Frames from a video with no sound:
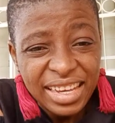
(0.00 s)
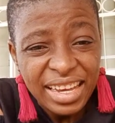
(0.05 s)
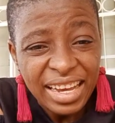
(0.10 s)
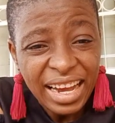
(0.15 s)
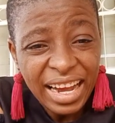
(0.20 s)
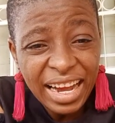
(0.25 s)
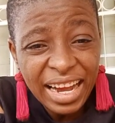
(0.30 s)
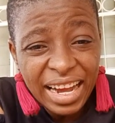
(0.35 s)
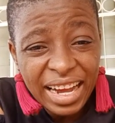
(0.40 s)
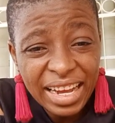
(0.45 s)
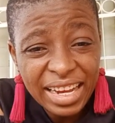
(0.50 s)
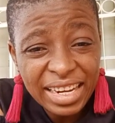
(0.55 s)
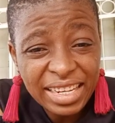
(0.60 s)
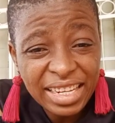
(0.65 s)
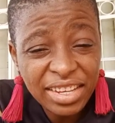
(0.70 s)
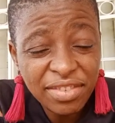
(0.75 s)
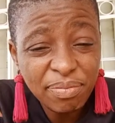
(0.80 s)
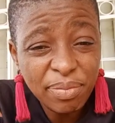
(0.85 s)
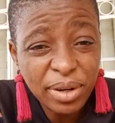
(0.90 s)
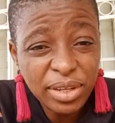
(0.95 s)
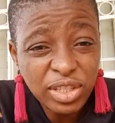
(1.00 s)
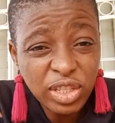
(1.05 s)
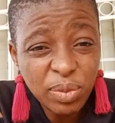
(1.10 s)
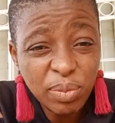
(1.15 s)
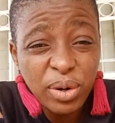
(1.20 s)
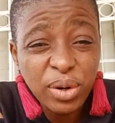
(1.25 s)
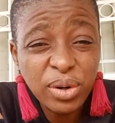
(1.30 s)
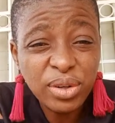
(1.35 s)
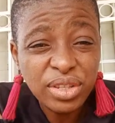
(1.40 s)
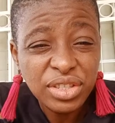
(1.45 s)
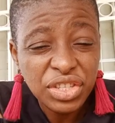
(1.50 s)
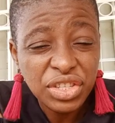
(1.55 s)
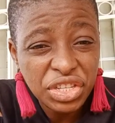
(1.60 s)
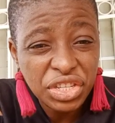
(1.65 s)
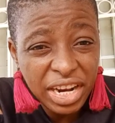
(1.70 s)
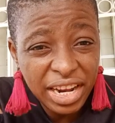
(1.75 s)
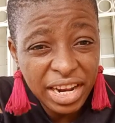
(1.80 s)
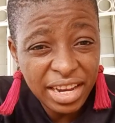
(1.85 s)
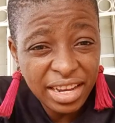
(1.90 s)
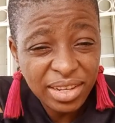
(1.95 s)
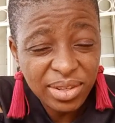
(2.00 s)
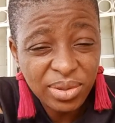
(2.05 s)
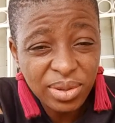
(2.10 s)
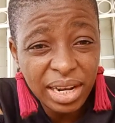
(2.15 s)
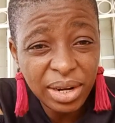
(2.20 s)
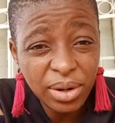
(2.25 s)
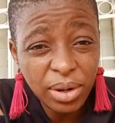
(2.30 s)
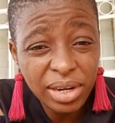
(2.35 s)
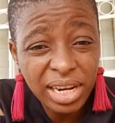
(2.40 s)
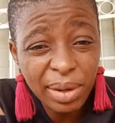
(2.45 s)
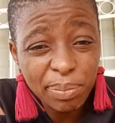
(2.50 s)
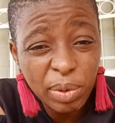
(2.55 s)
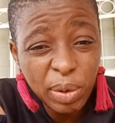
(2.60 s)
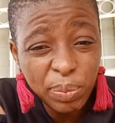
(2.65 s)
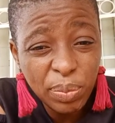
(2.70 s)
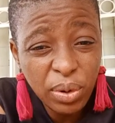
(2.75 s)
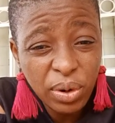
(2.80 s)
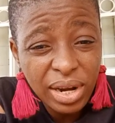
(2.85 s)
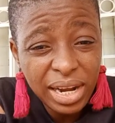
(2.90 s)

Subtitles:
And if possible, share so that other people